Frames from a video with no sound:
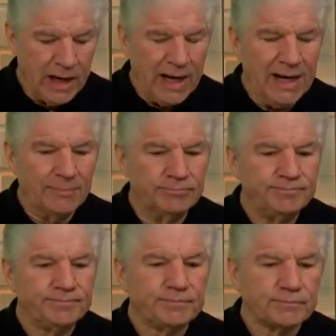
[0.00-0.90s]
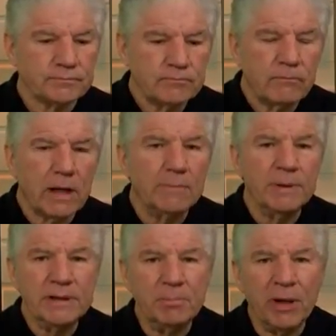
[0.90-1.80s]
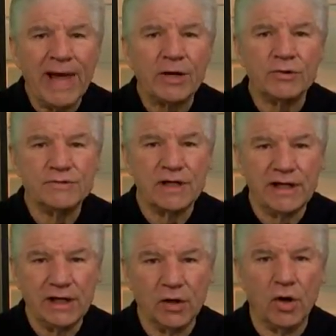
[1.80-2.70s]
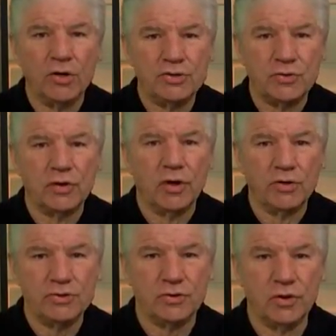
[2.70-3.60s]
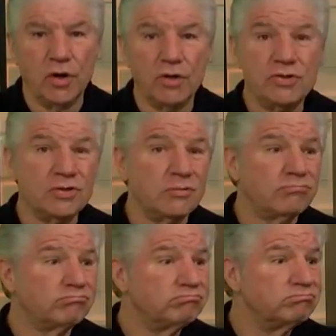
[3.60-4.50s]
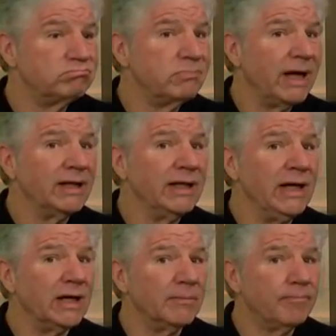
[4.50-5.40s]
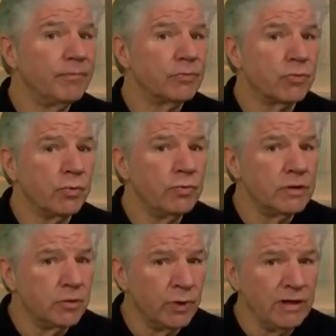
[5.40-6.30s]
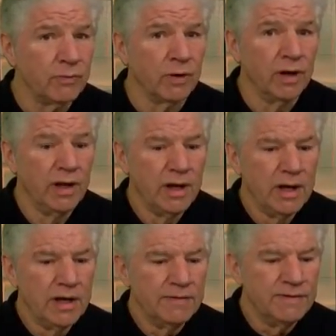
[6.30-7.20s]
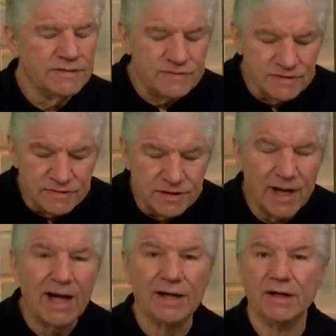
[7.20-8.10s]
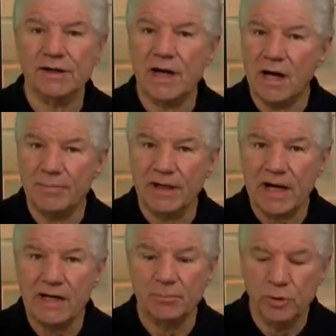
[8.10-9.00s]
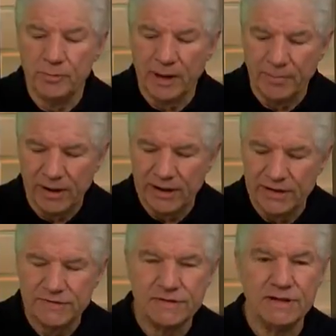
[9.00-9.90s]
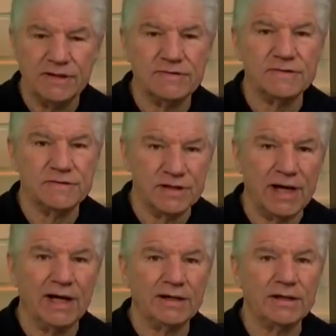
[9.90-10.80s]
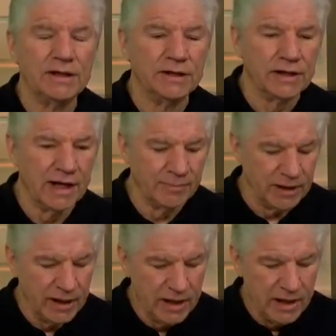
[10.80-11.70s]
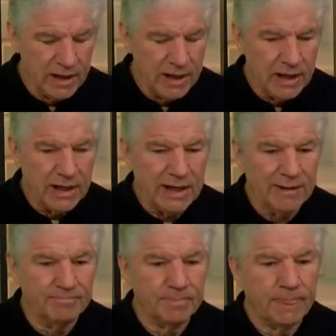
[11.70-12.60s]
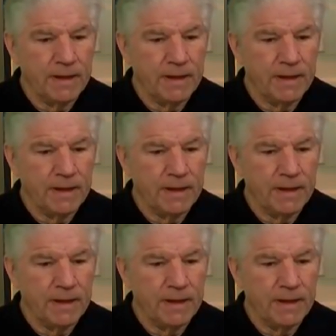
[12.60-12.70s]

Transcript: Um, but the bladder is going to get larger and larger and larger and leak through the urethra. This is not uncommon. It kind of blew my mind to see this is not uncommon. Um,